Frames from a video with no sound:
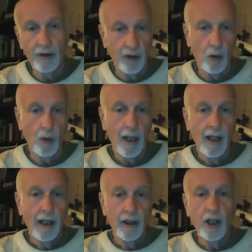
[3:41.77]
So
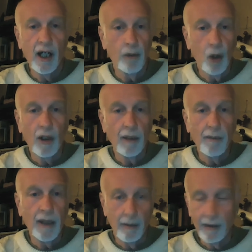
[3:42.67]
you got a
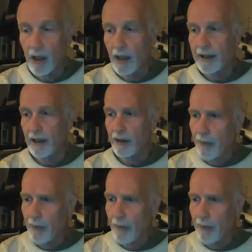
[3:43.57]
broken pair of binoculars.